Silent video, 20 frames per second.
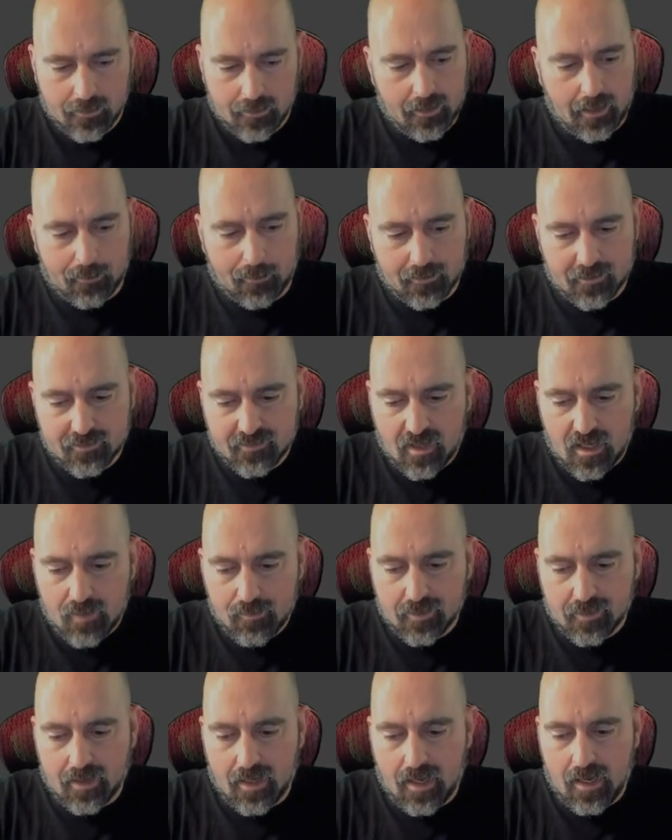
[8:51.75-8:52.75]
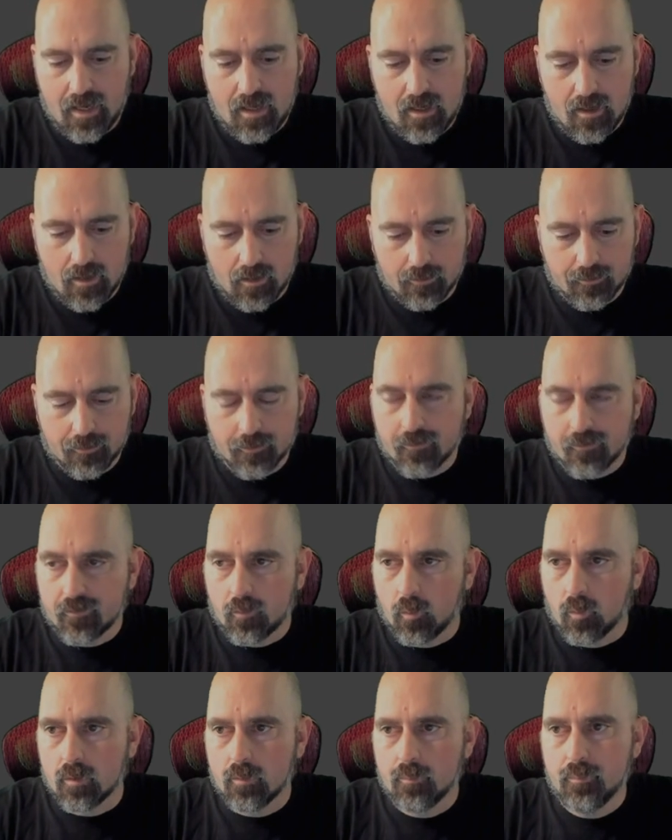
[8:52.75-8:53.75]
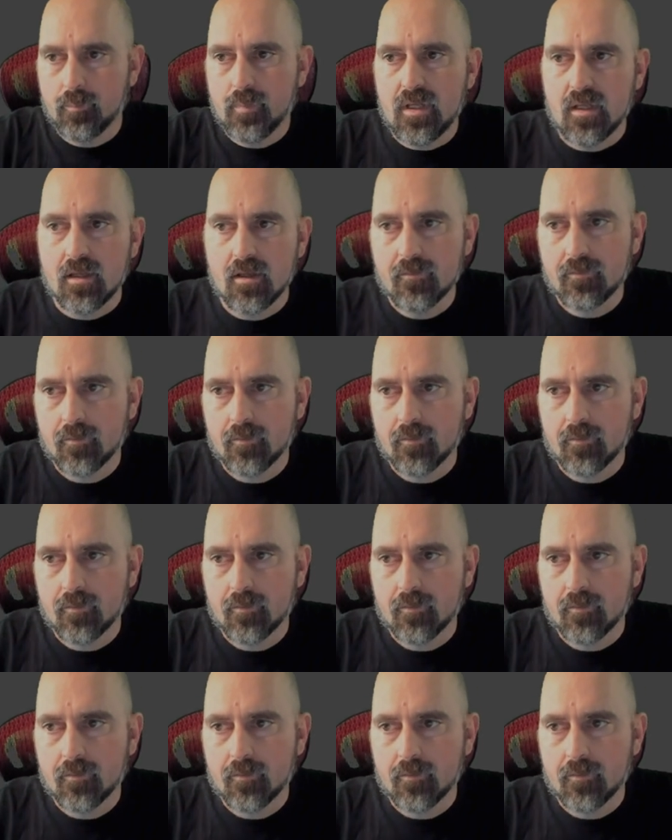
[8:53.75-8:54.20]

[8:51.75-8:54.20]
I'm going to type in A_B